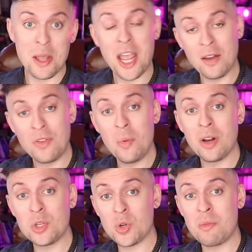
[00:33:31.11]
And if you
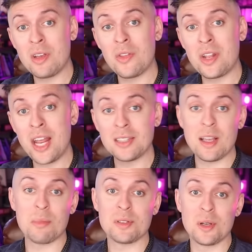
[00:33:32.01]
want to join me on the next
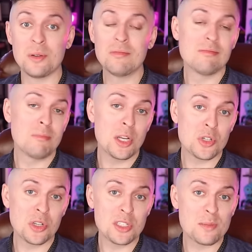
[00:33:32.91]
episode, make
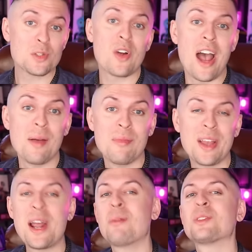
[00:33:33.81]
sure you subscribe,
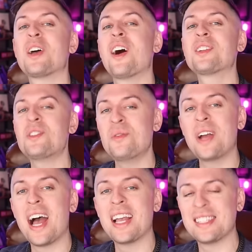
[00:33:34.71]
and I will talk to you
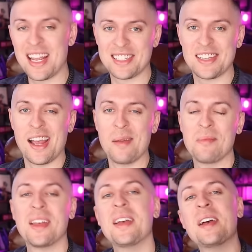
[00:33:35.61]
guys next time.
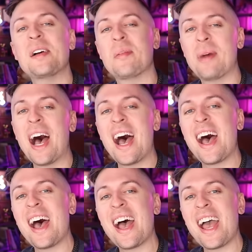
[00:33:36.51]

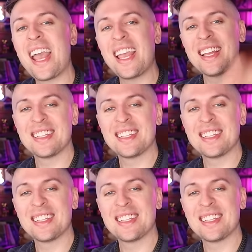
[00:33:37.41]
Bye!